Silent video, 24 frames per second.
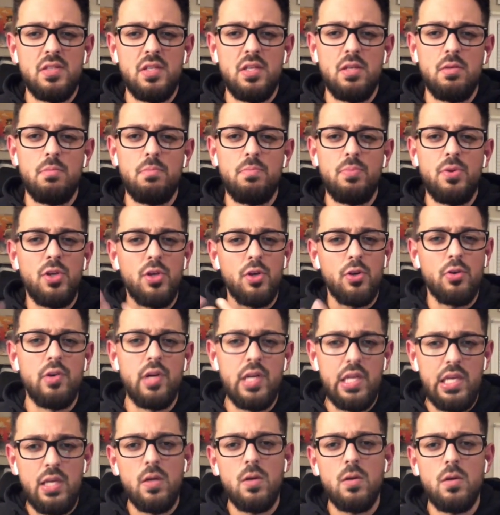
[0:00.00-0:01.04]
and
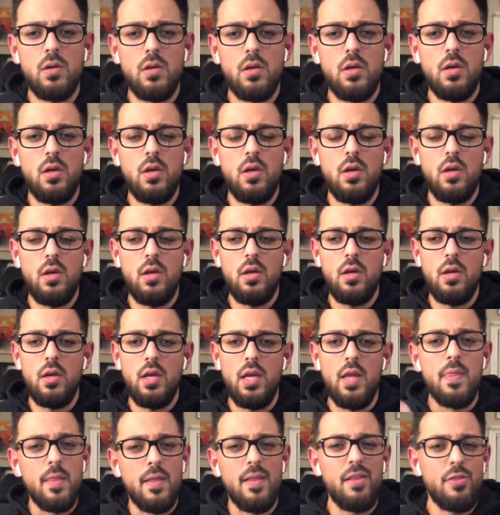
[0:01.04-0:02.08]
purity
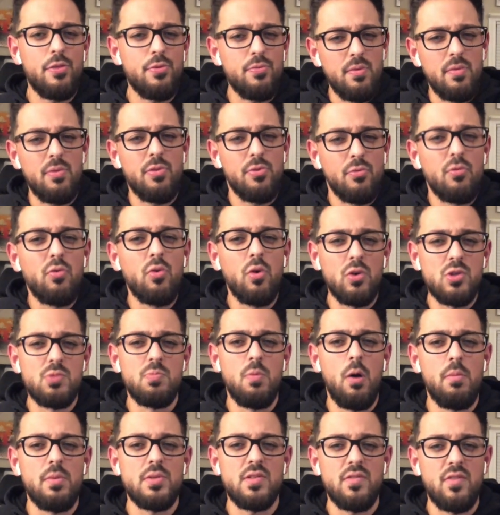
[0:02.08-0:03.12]
through those
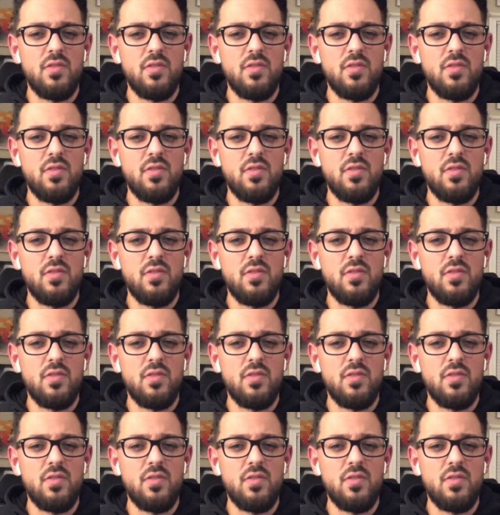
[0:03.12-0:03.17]
moments of